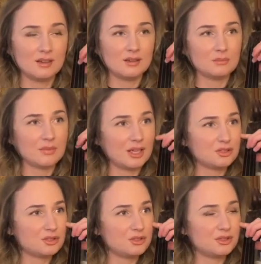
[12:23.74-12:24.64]
make
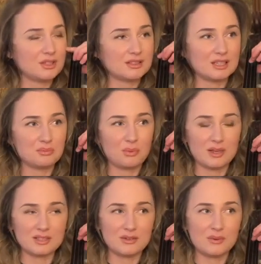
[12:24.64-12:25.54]
sure you are not
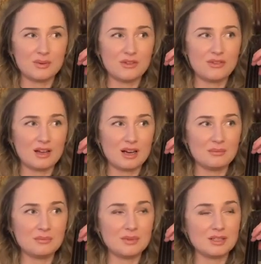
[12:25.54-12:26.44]
pressing with the
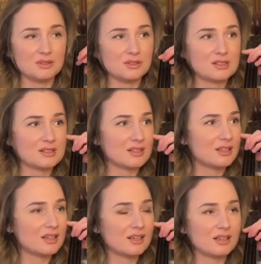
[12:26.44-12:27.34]
thumb and you're
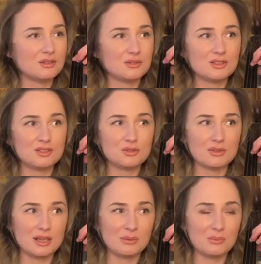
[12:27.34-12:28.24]
sinking into the
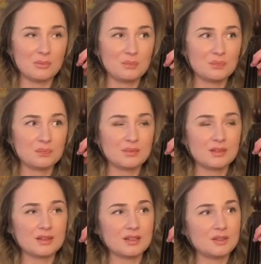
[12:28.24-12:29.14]
string
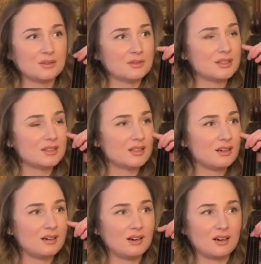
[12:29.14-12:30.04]
using the
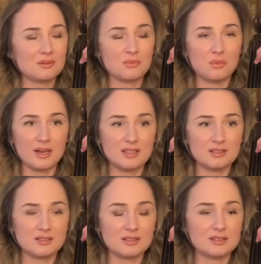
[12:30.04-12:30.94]
arm
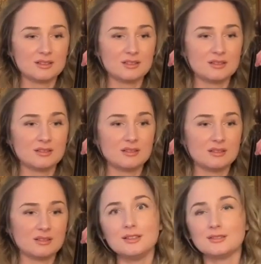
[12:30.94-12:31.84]
weight.
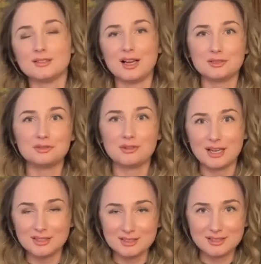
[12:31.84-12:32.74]
Now
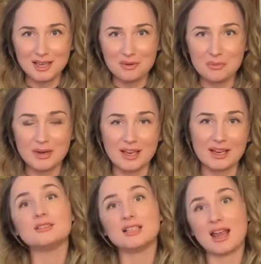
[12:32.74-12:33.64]
try the same way
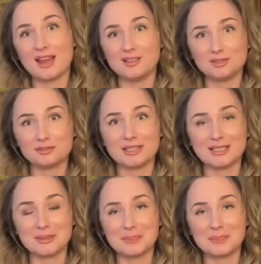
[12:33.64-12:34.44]
on the A string.